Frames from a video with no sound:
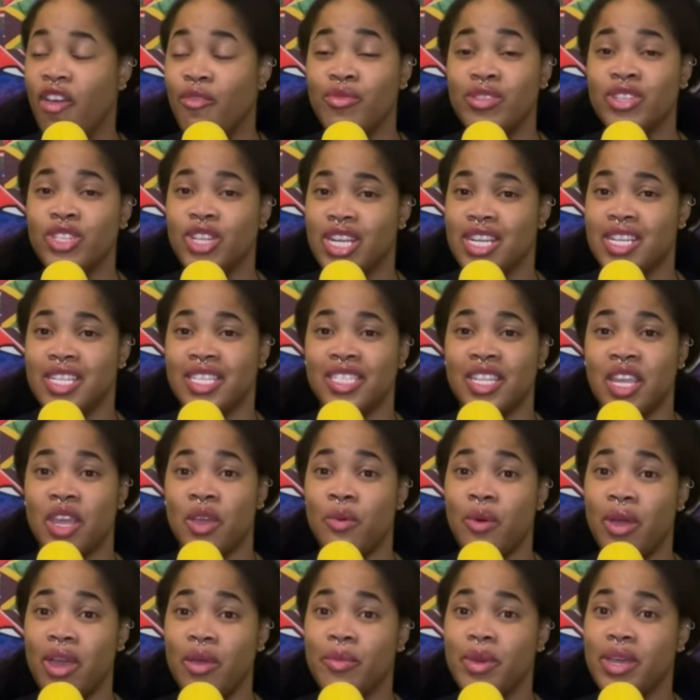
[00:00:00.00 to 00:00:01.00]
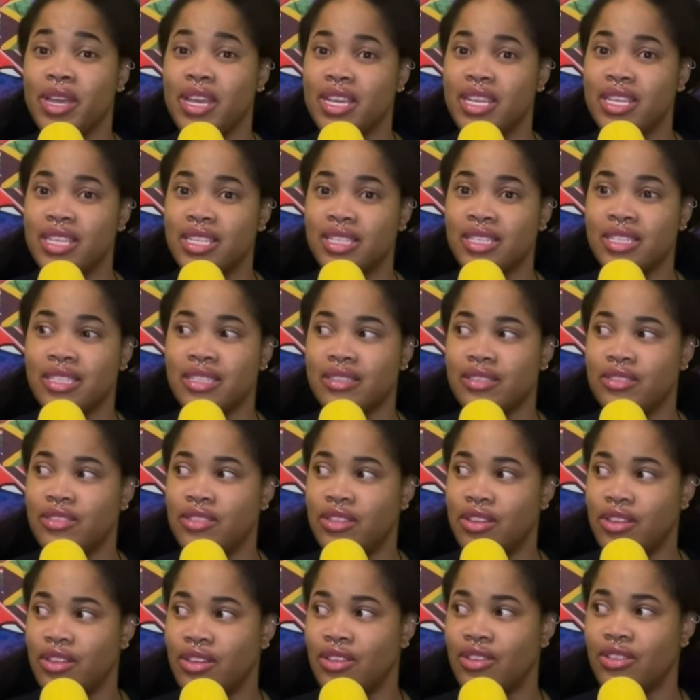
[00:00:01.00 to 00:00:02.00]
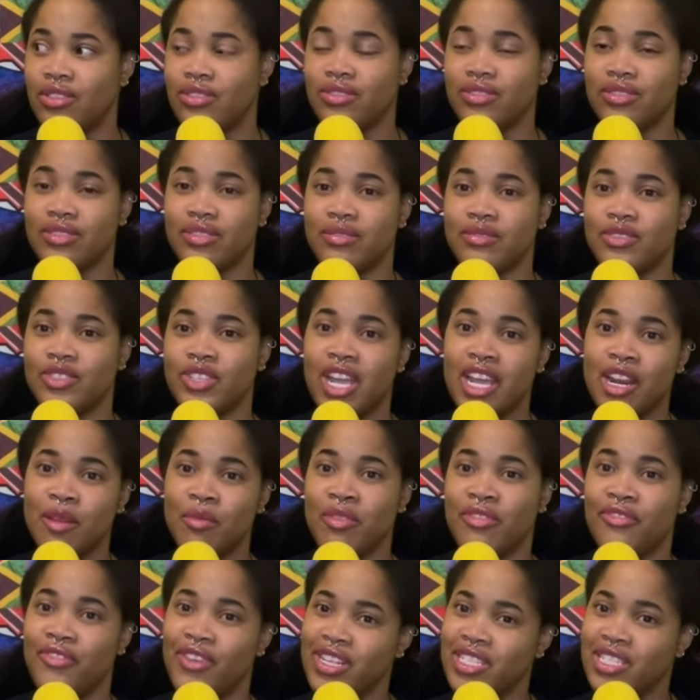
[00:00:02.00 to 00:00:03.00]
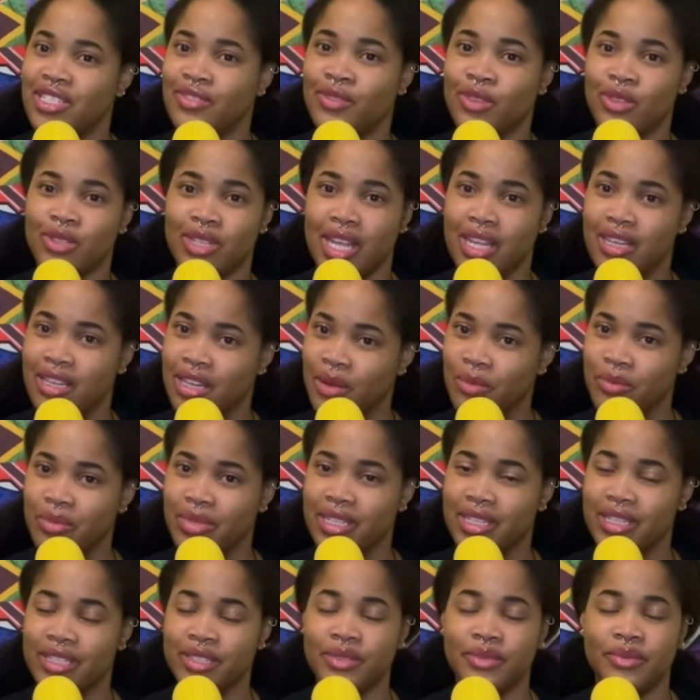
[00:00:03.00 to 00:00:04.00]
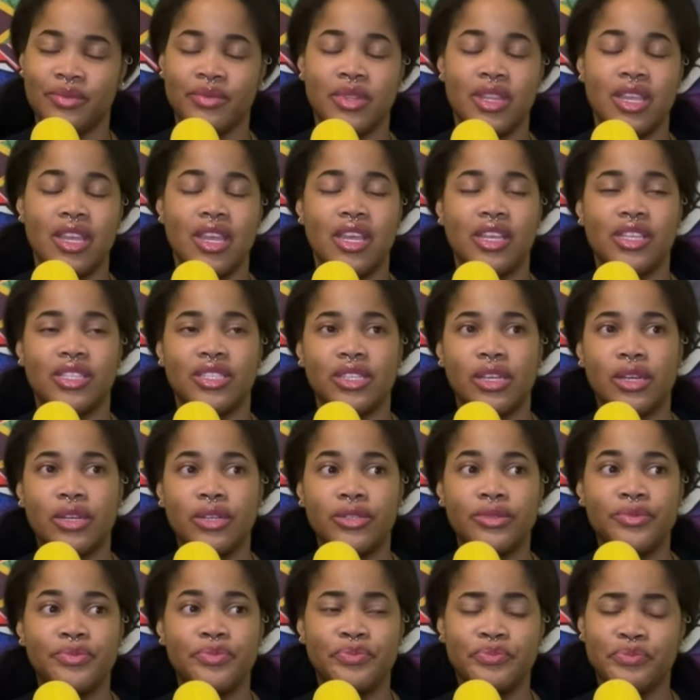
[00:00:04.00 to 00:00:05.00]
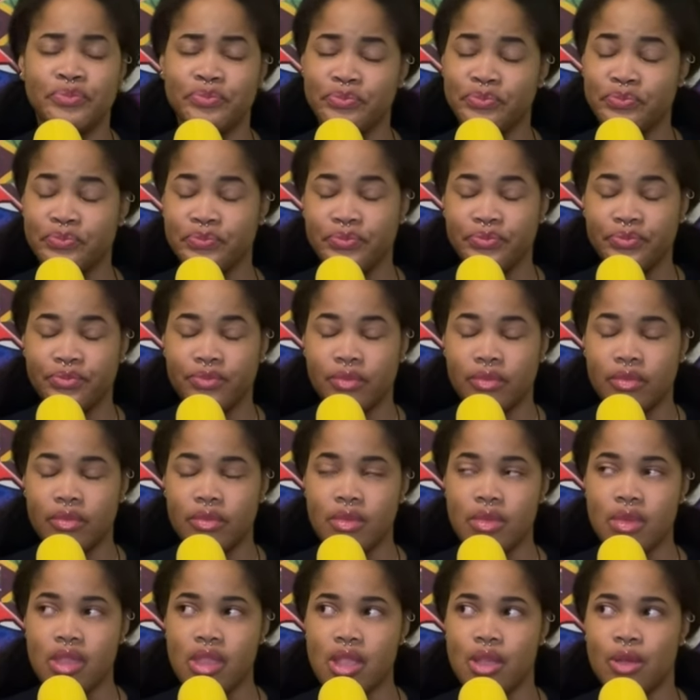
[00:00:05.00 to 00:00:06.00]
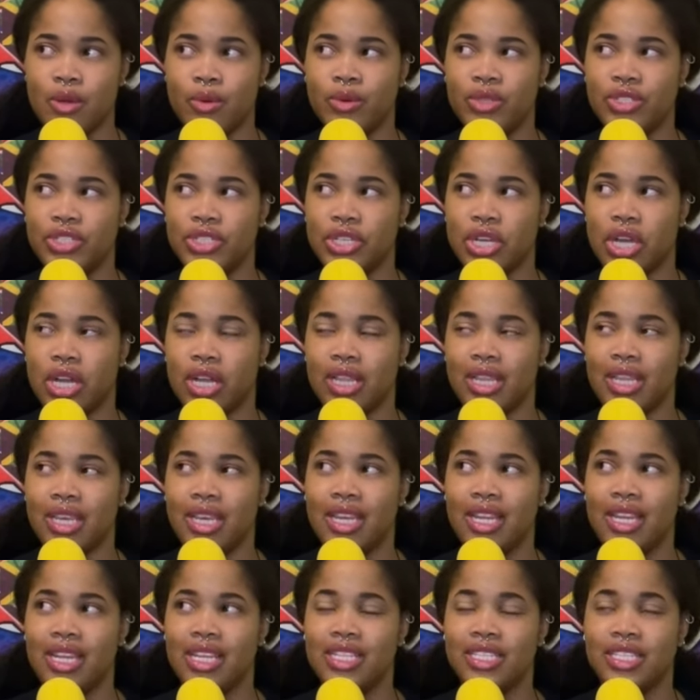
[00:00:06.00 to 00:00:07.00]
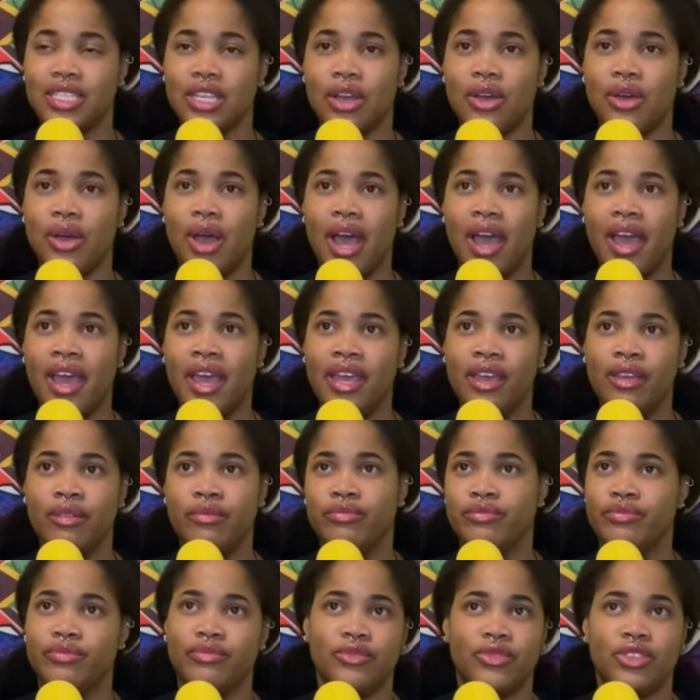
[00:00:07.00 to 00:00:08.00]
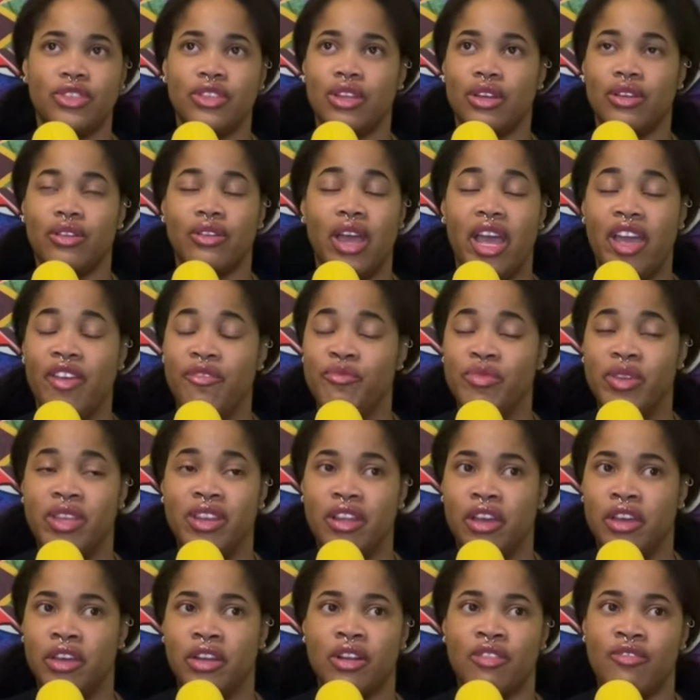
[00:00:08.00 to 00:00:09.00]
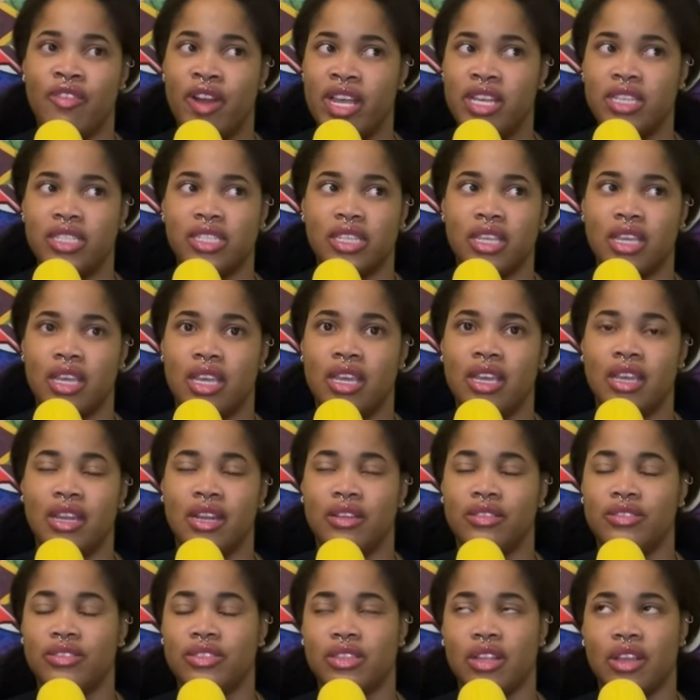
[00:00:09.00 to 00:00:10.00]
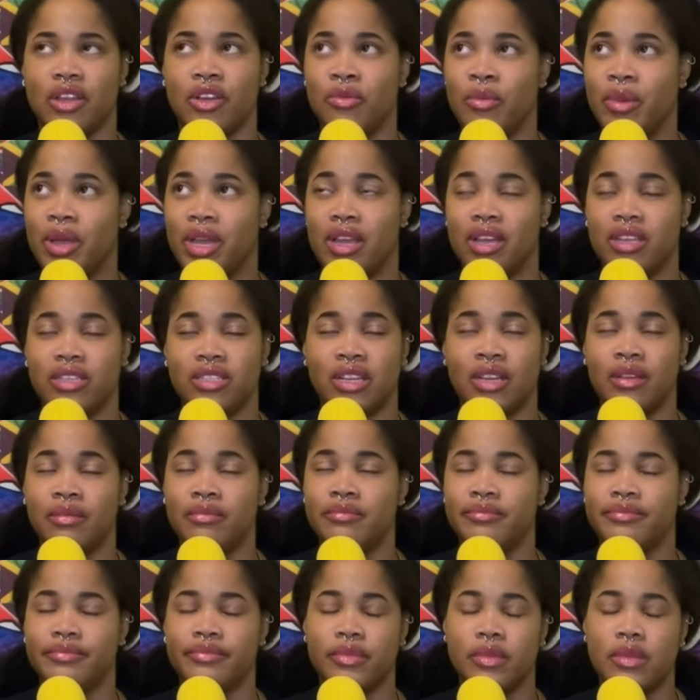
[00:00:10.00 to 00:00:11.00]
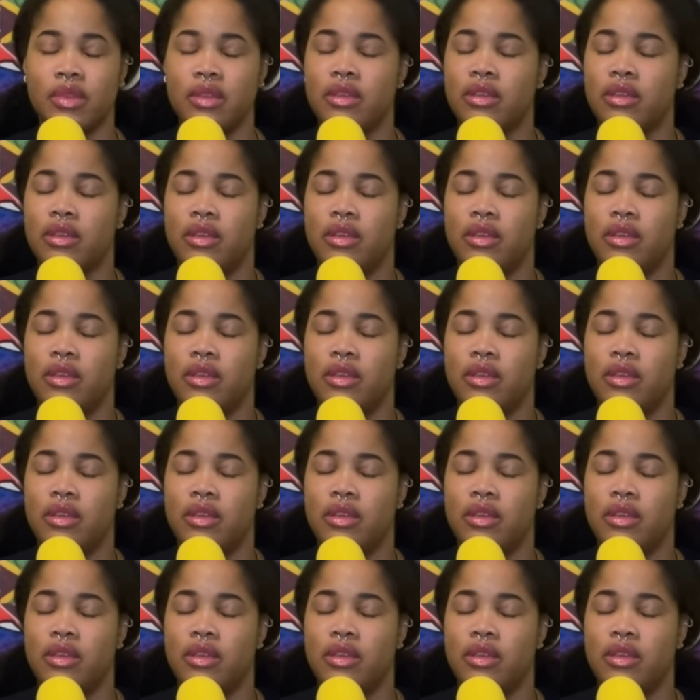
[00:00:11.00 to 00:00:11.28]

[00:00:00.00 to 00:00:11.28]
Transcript: I've been trying to stay away because you know trying to be festival, not dumpling. So what you call it? So I you know I've been on a rice kick and I was just like oh my gosh I'm